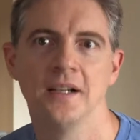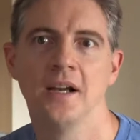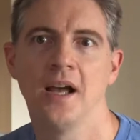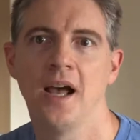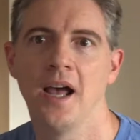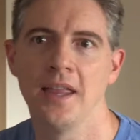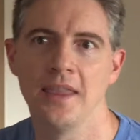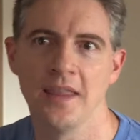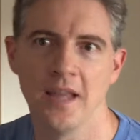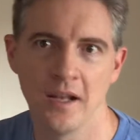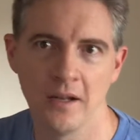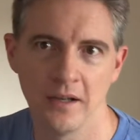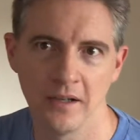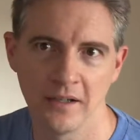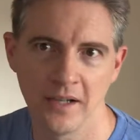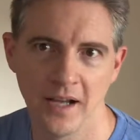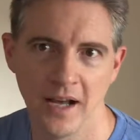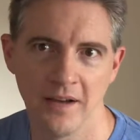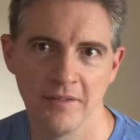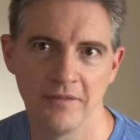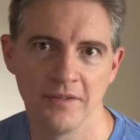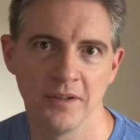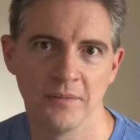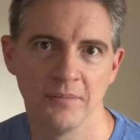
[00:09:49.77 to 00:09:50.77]
and then
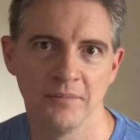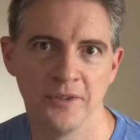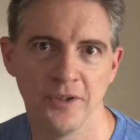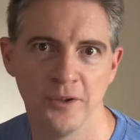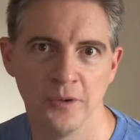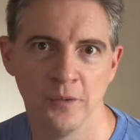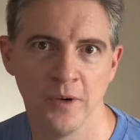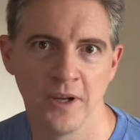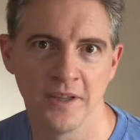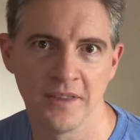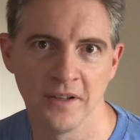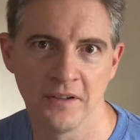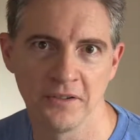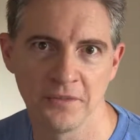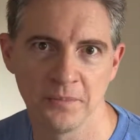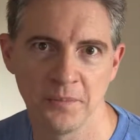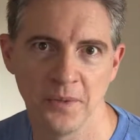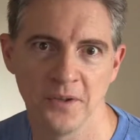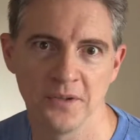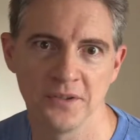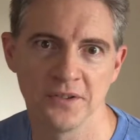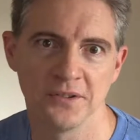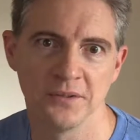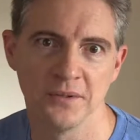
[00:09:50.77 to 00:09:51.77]
have them do what they're
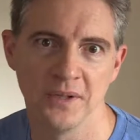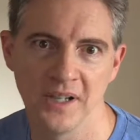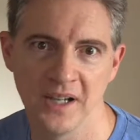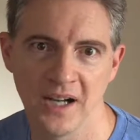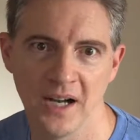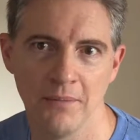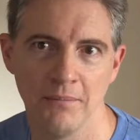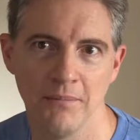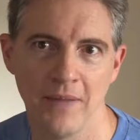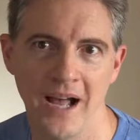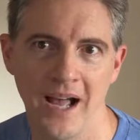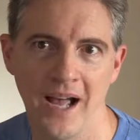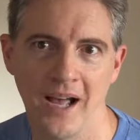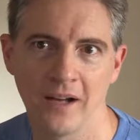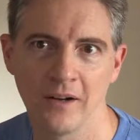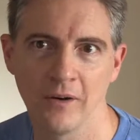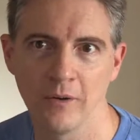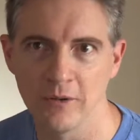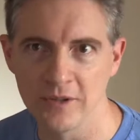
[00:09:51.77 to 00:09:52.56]
supposed to and come back,